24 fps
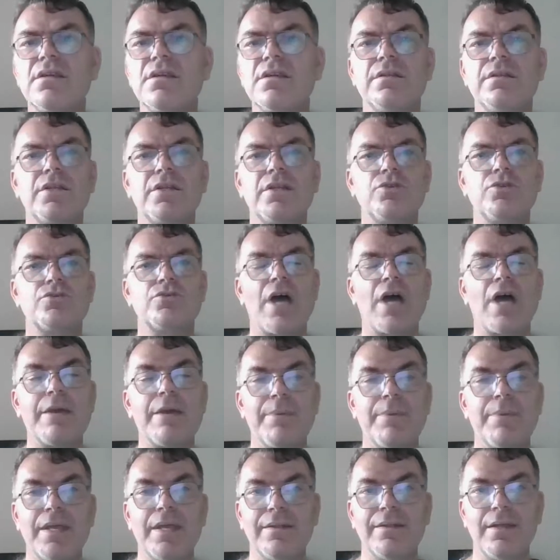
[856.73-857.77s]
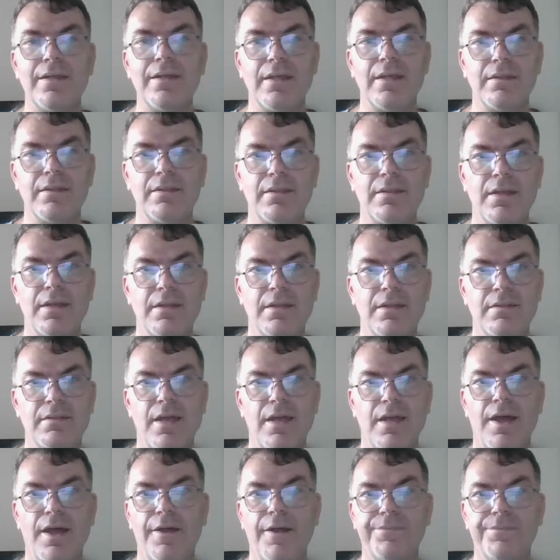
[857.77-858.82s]
that you type in, in, in
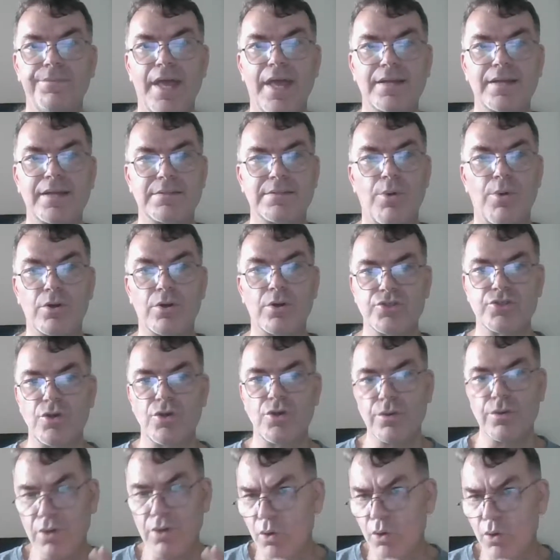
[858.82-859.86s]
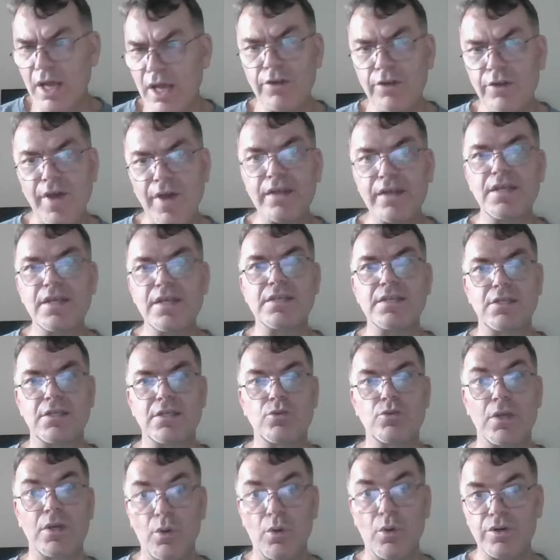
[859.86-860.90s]
the text box. So all kind of ideas that you
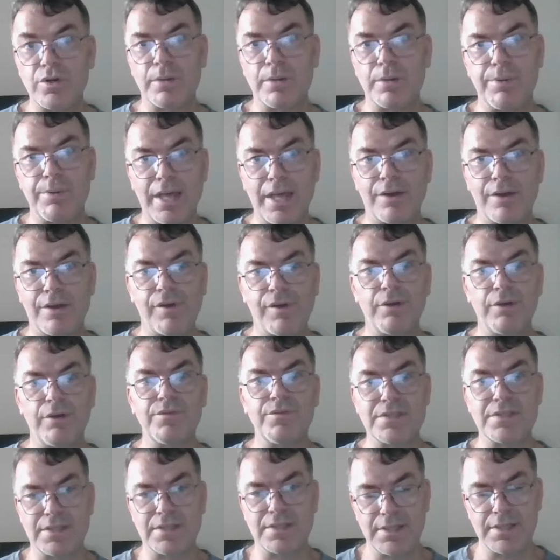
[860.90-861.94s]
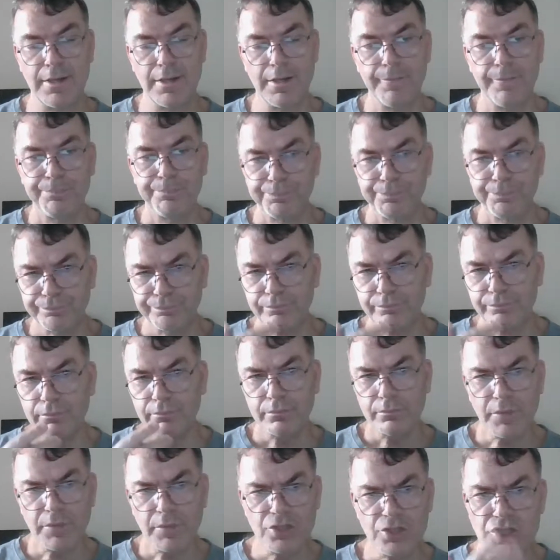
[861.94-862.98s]
can already play around with it
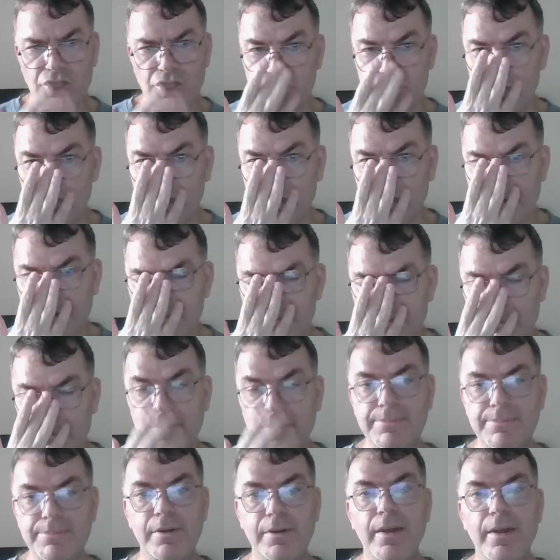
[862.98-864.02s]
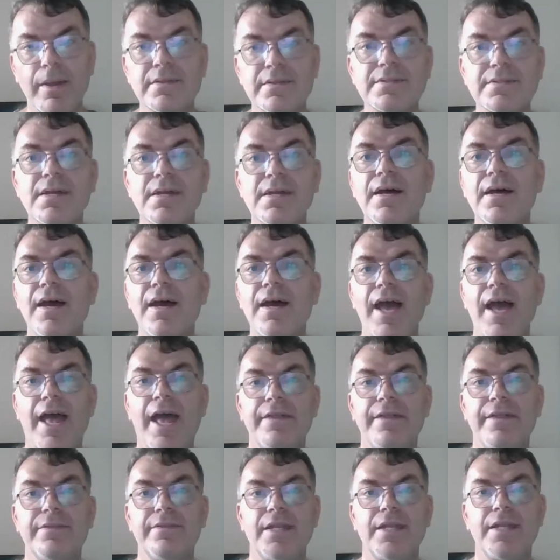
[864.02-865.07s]
just to have some experience
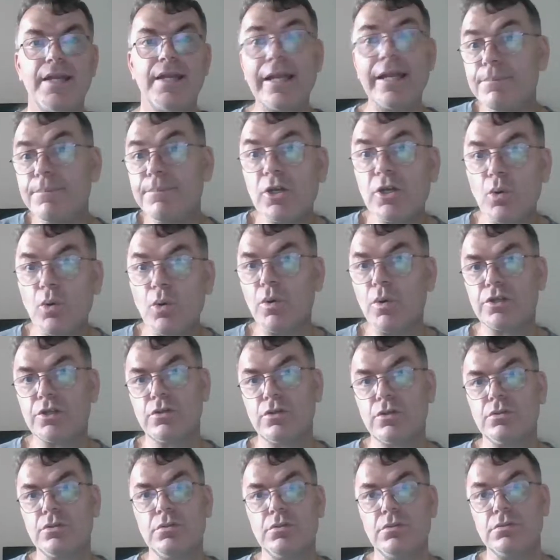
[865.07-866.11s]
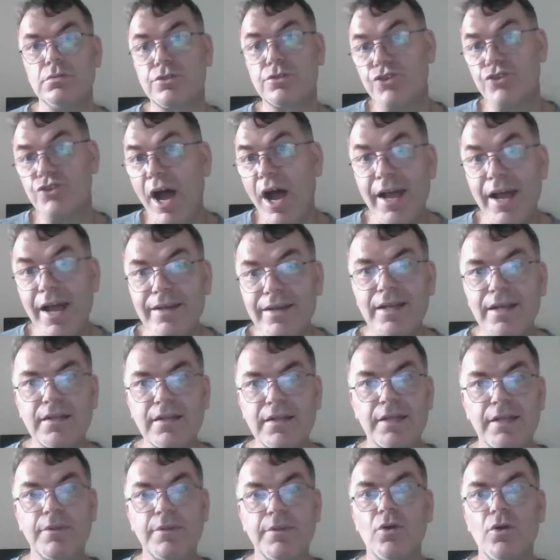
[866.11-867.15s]
and uh, let me know what you tried and
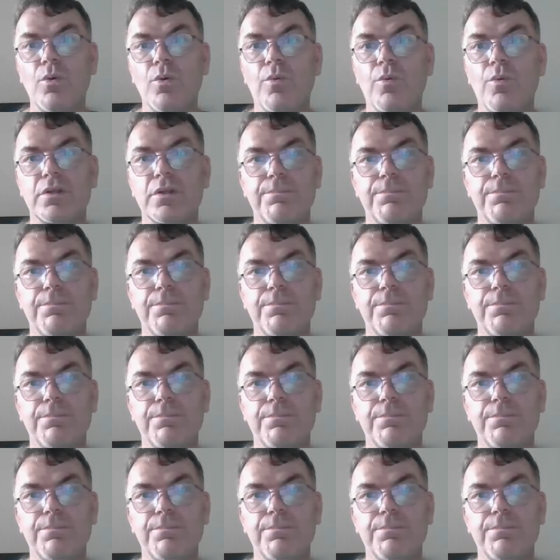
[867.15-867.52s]
let me know what